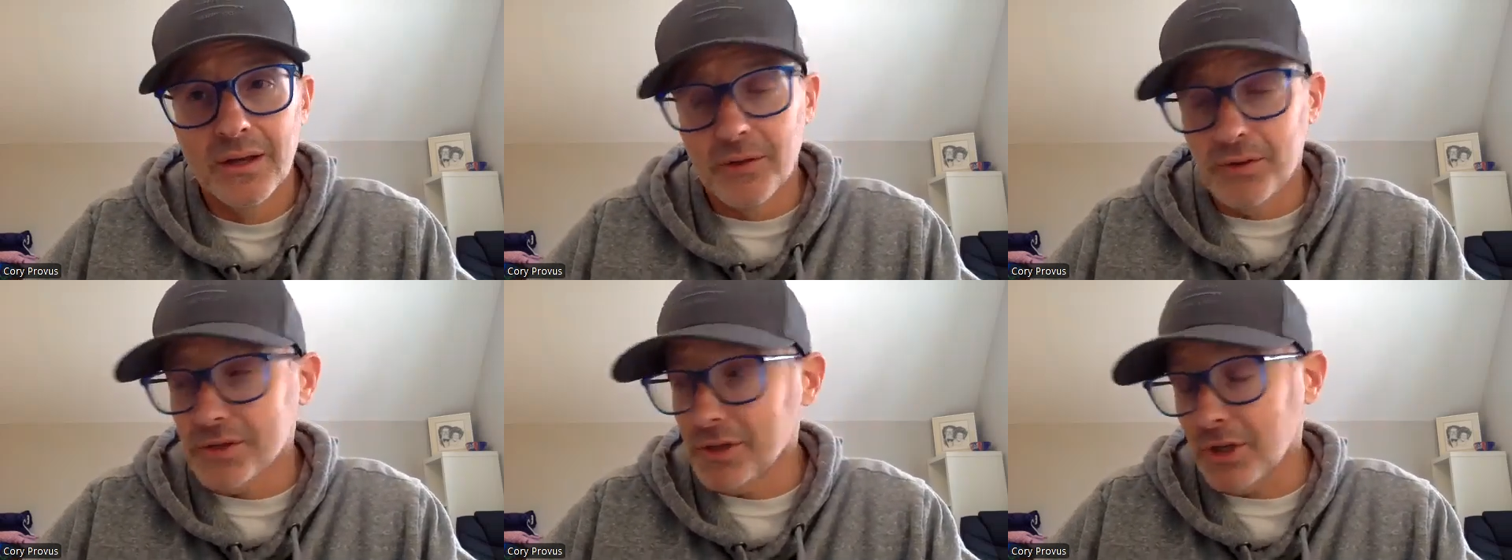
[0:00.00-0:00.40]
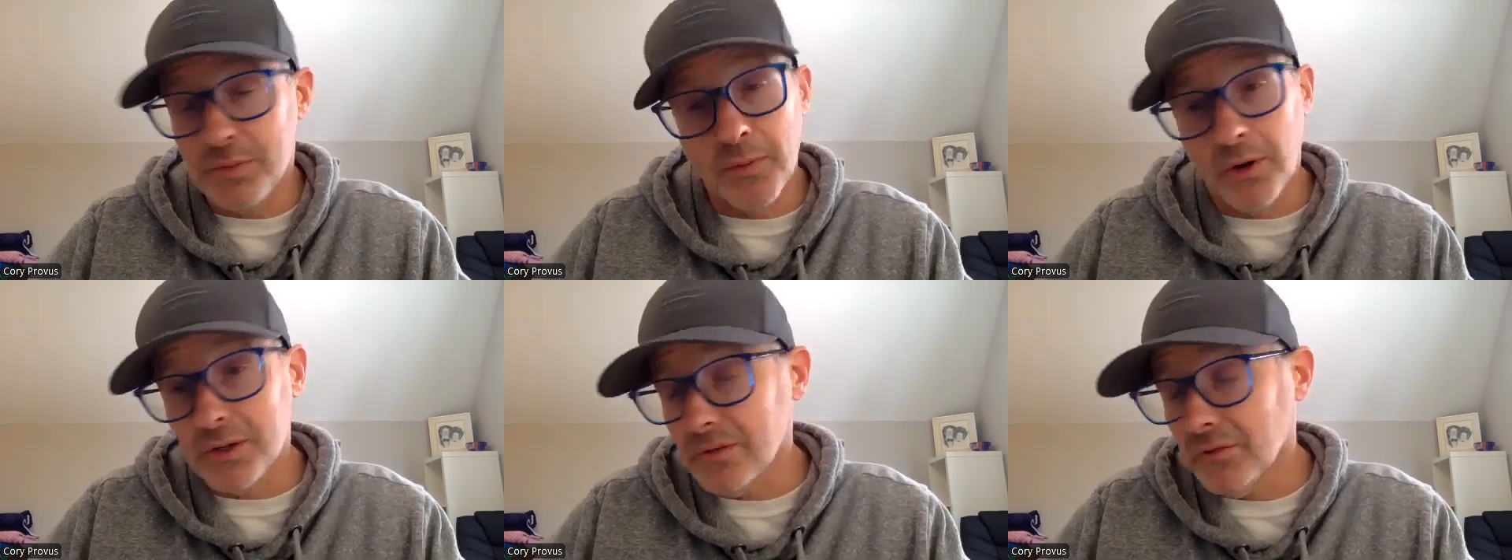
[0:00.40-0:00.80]
it was an
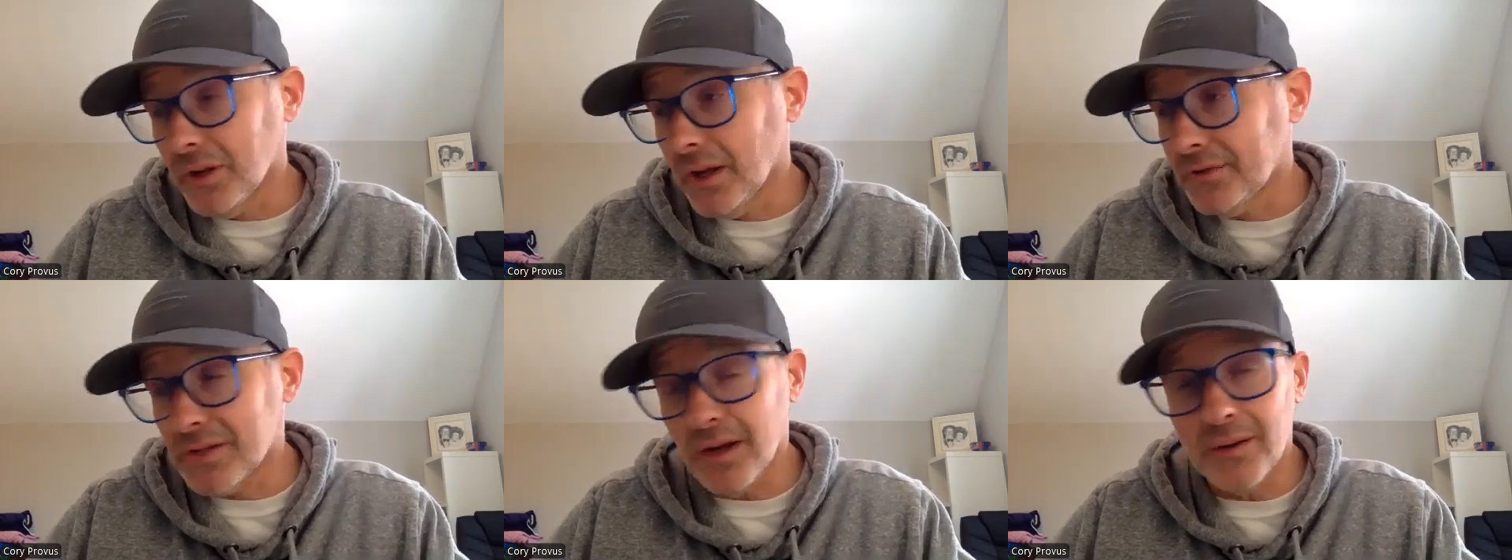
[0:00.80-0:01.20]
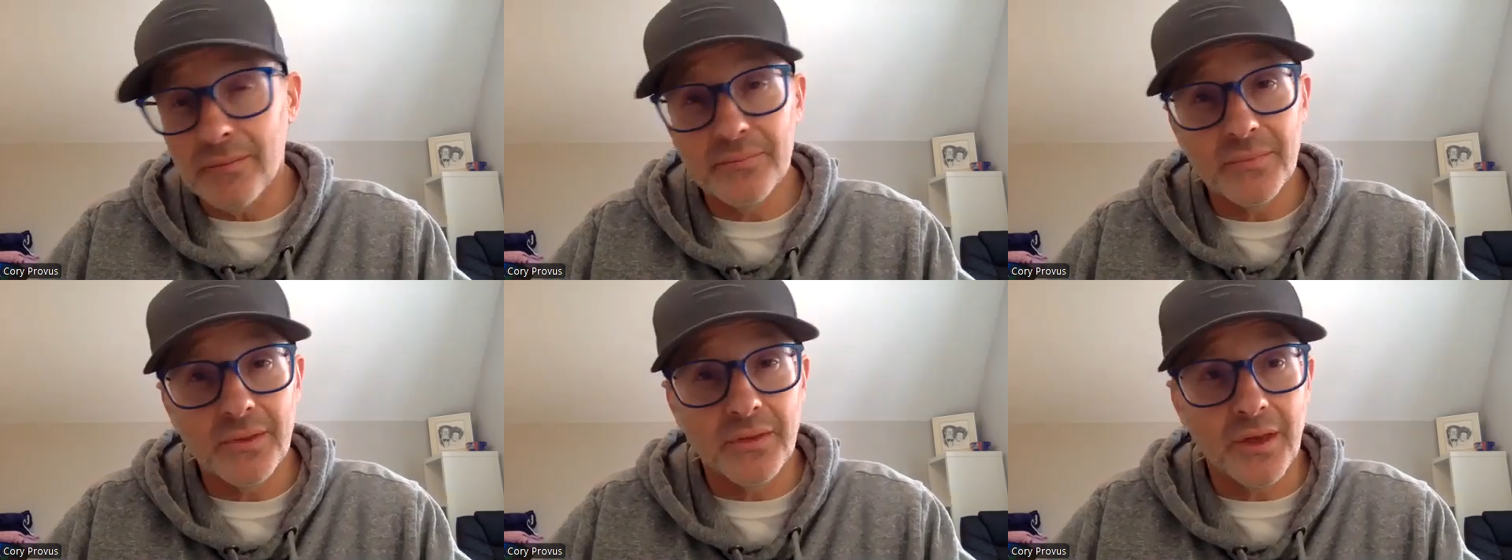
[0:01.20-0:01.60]
experience of a lifetime
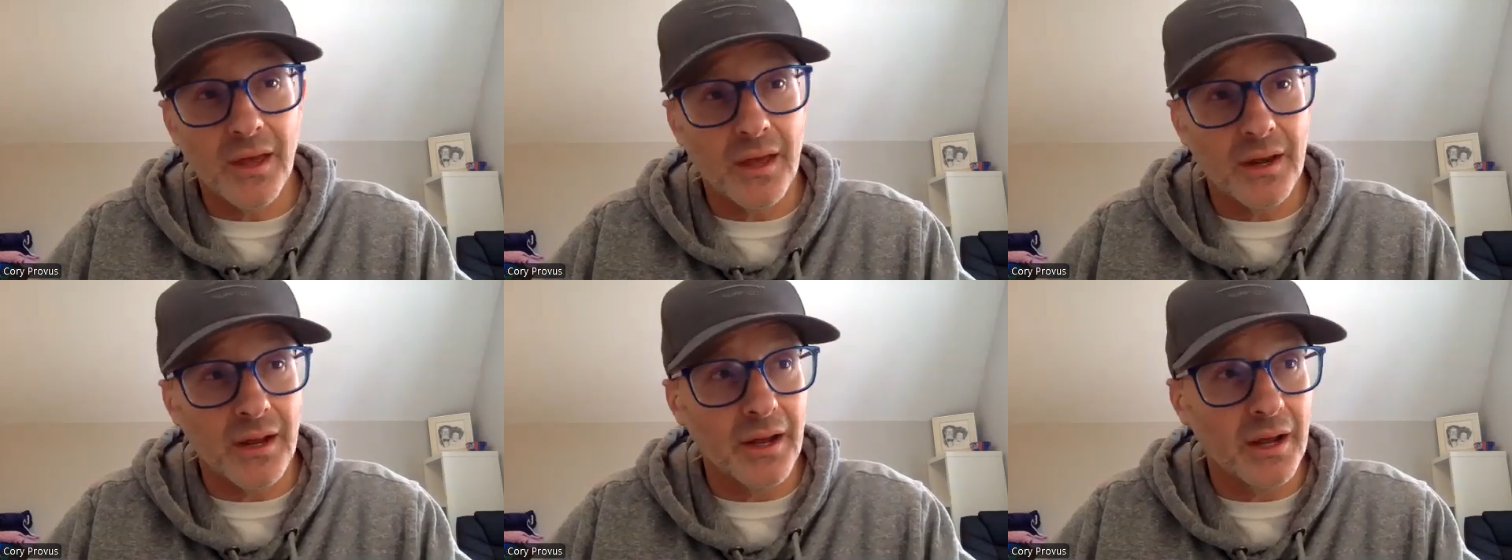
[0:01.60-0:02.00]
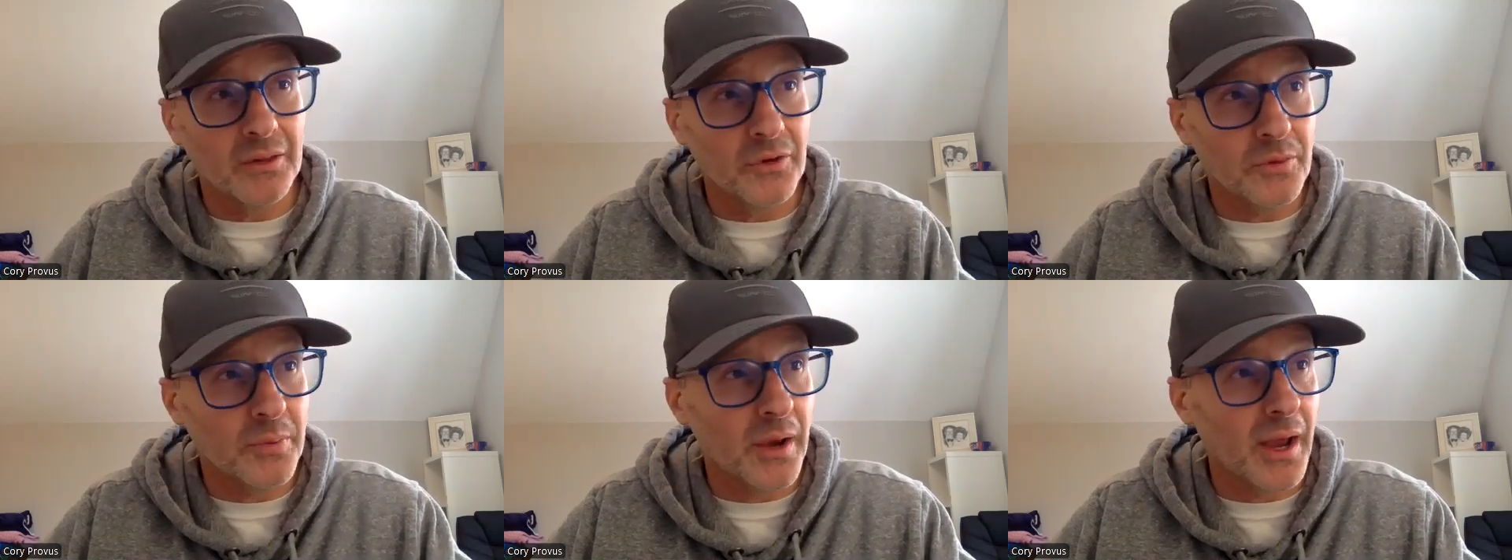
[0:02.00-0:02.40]
that I
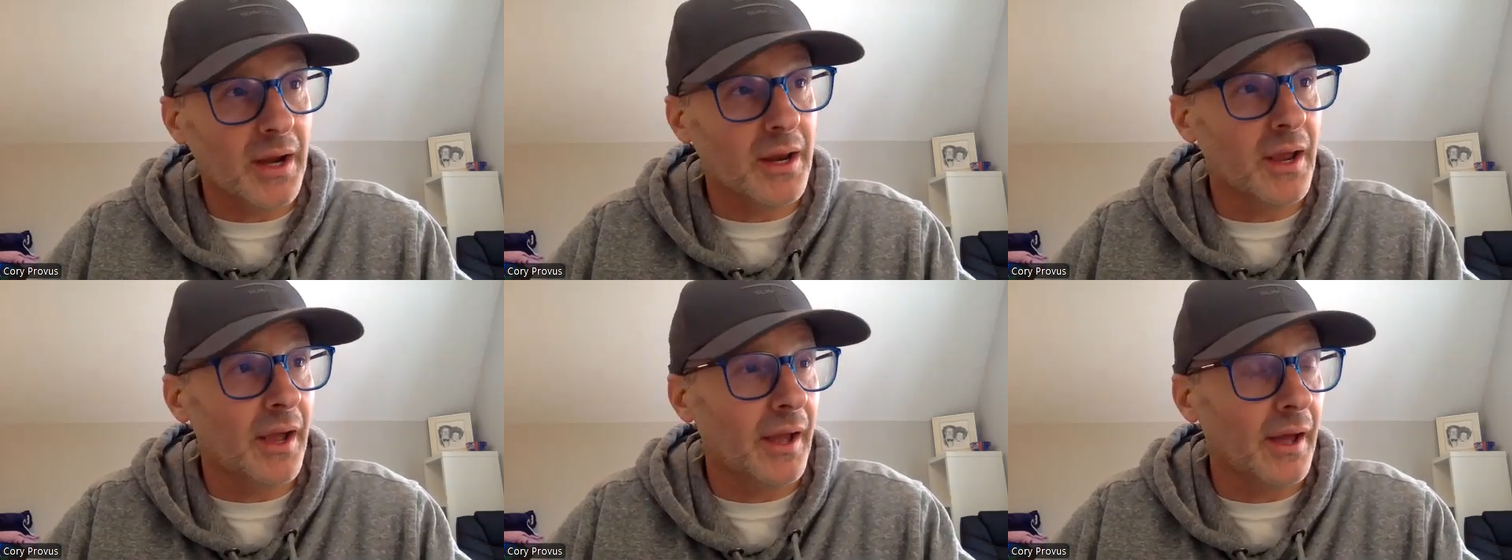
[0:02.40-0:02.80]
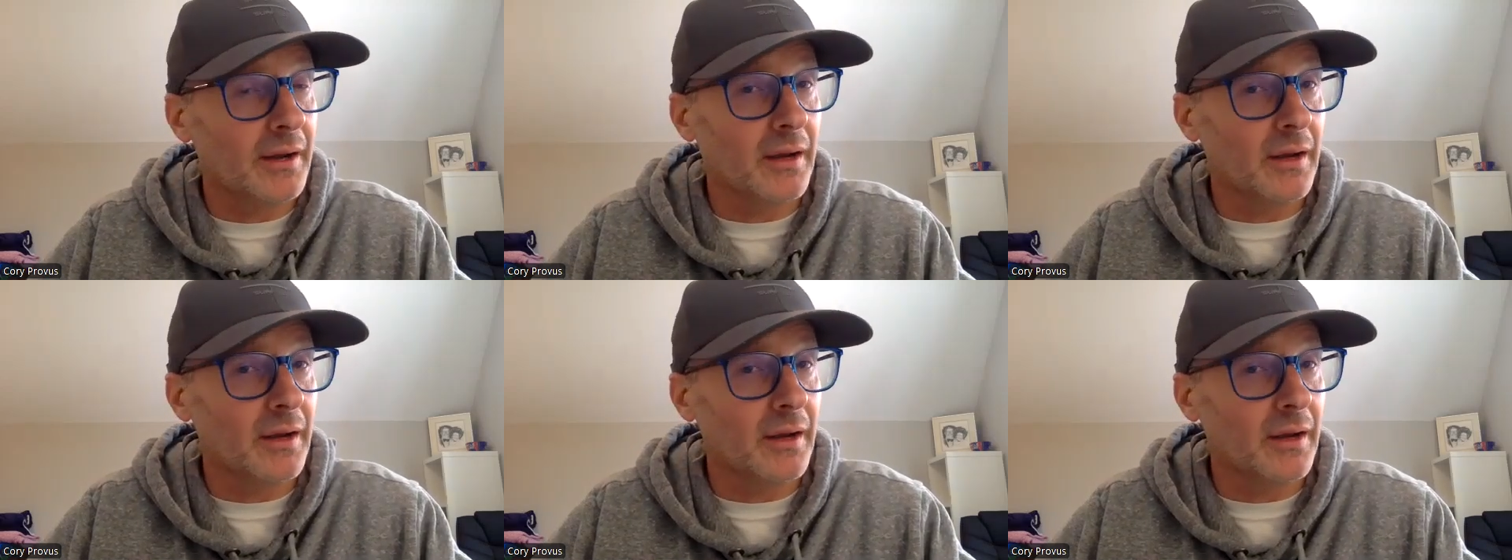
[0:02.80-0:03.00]
look back on.